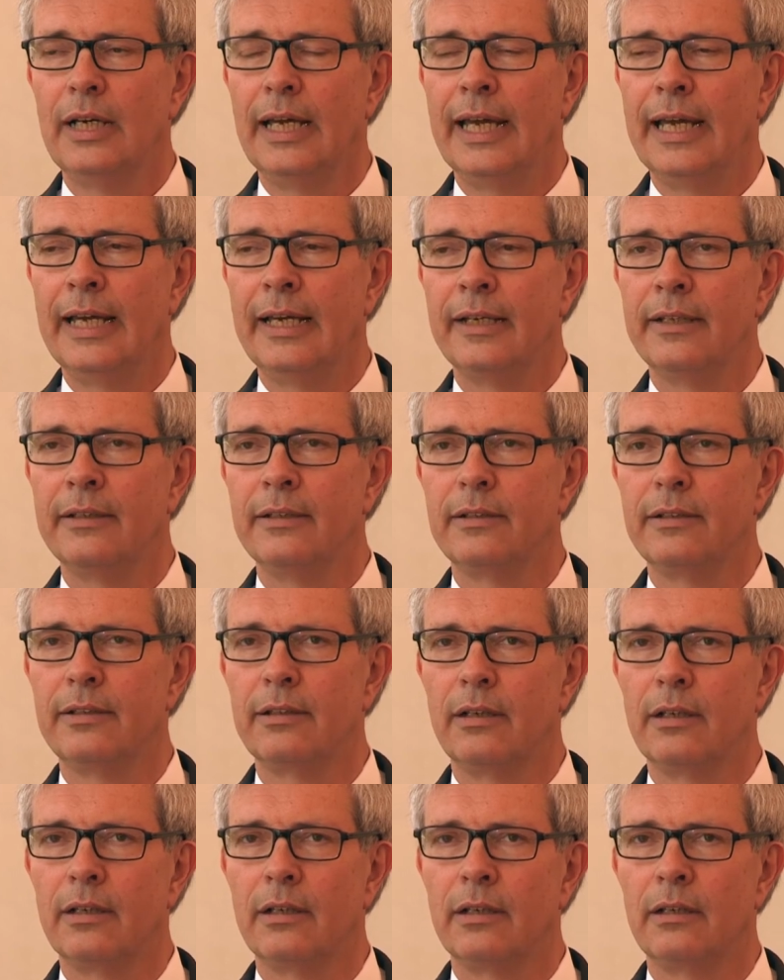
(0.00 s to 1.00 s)
And
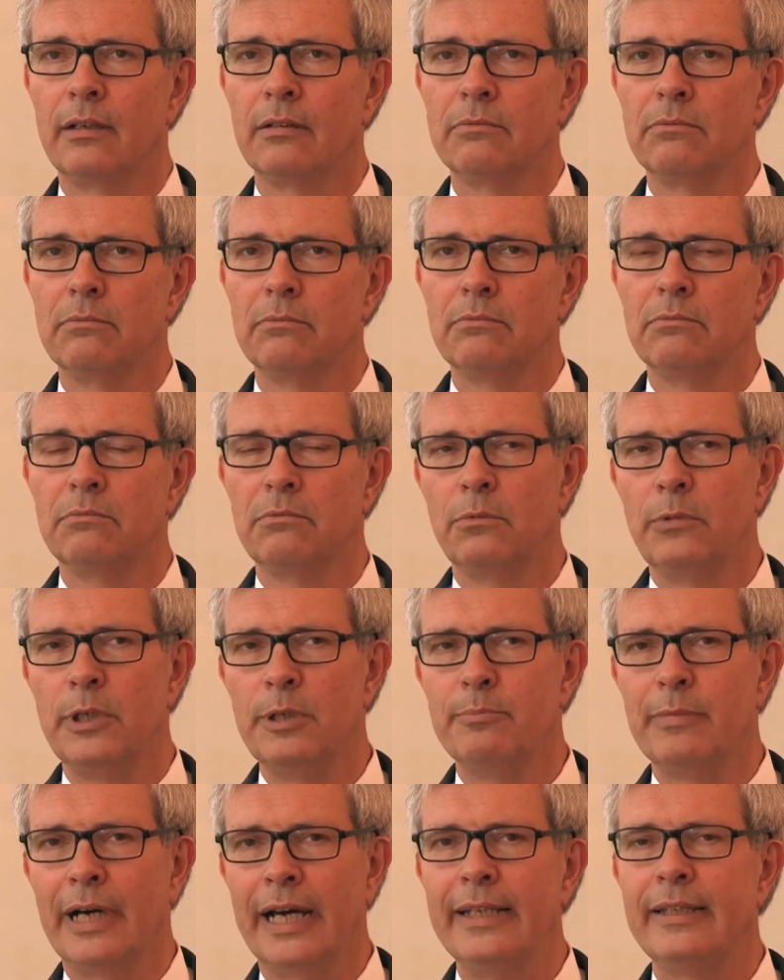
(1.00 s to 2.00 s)
uh, we
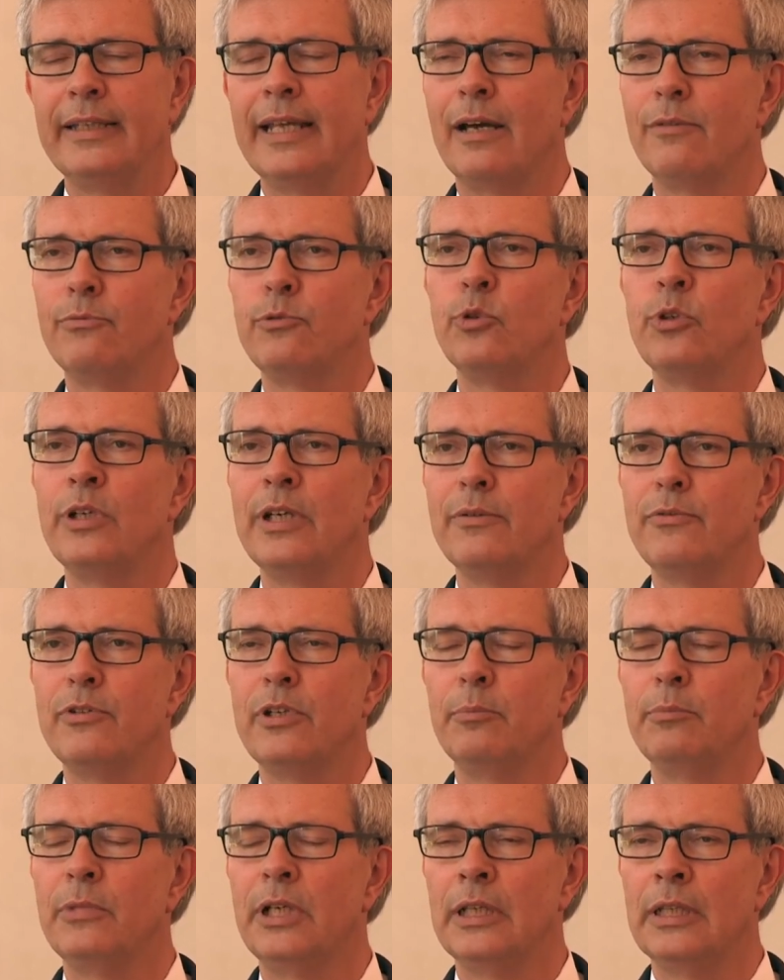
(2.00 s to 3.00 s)
might have to give
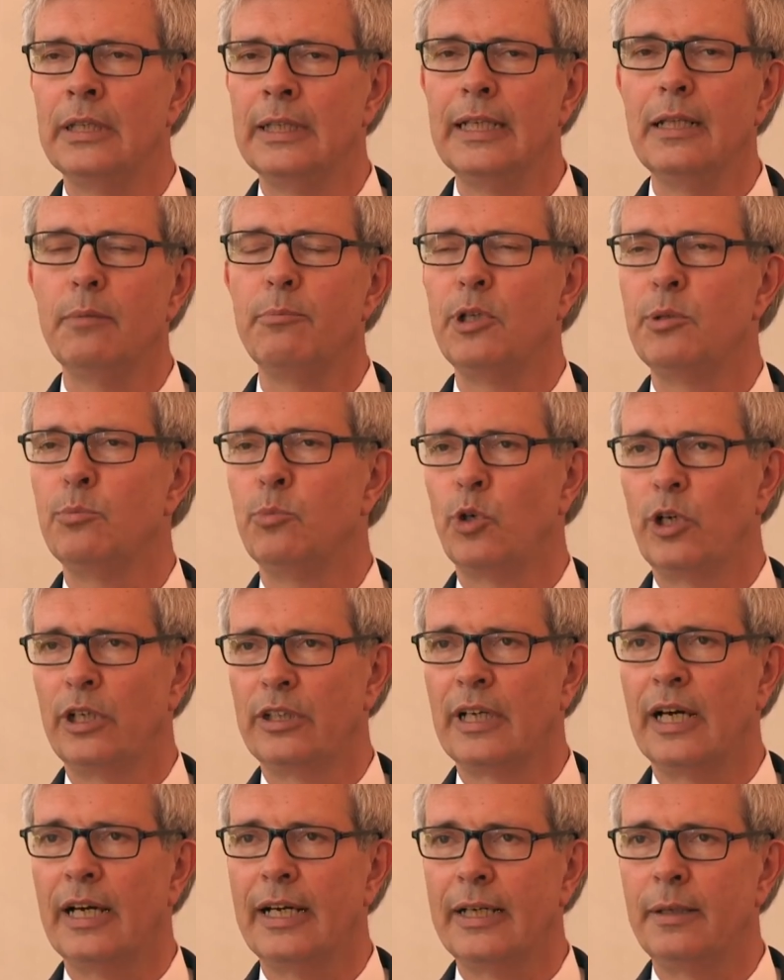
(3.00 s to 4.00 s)
them a little bit more
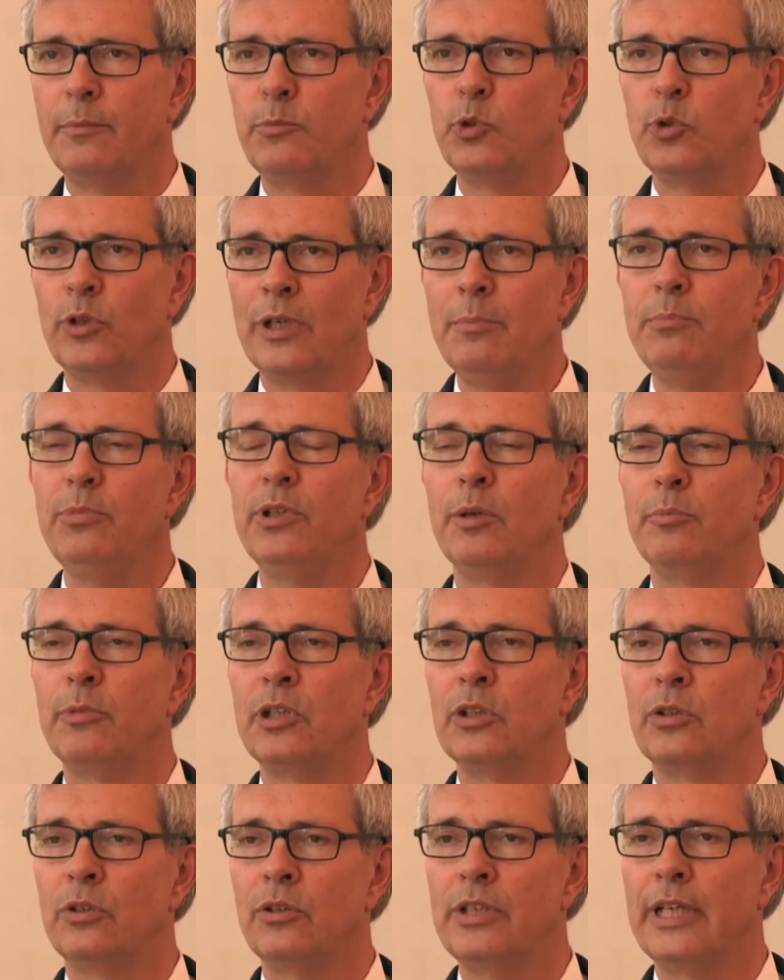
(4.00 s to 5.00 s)
time to
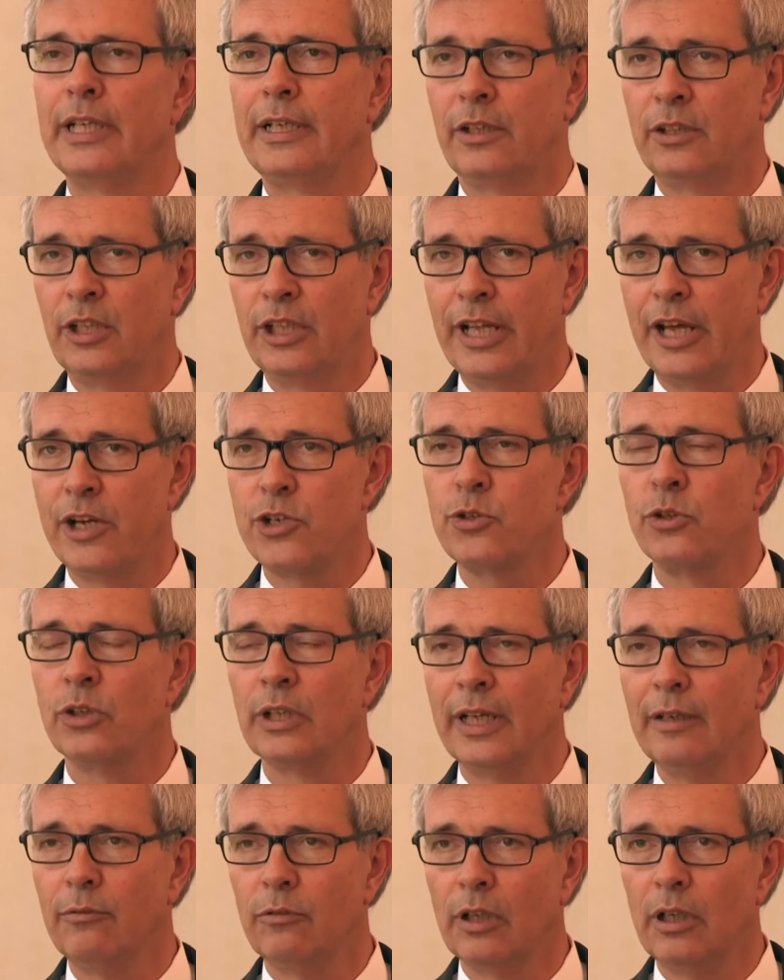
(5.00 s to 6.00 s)
implement all that on a national
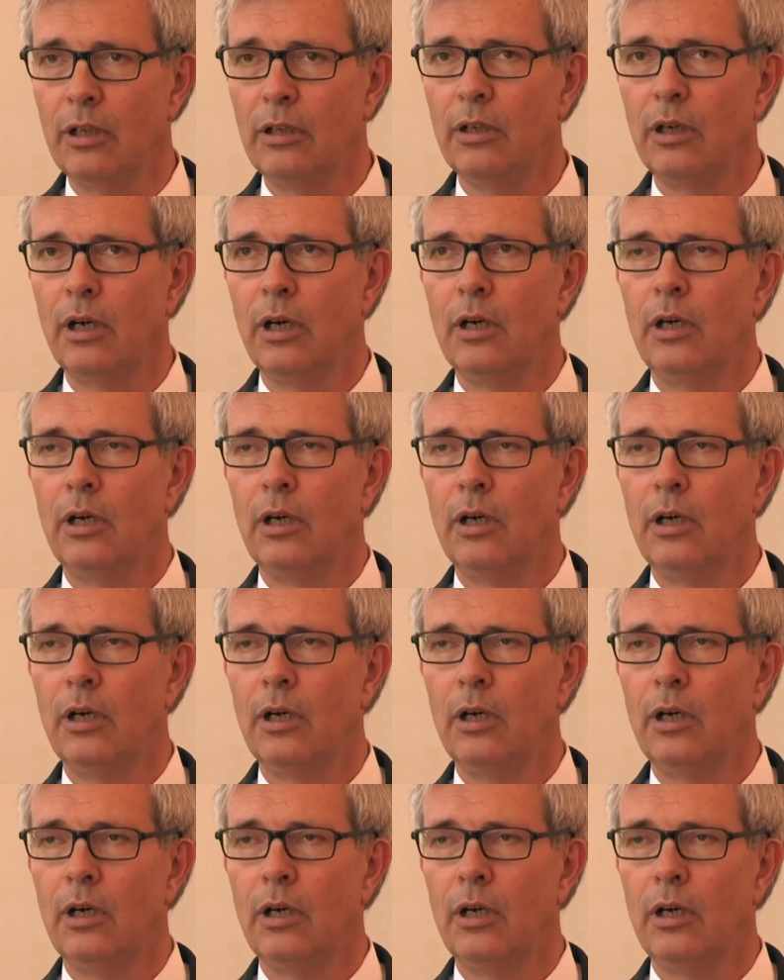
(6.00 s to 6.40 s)
level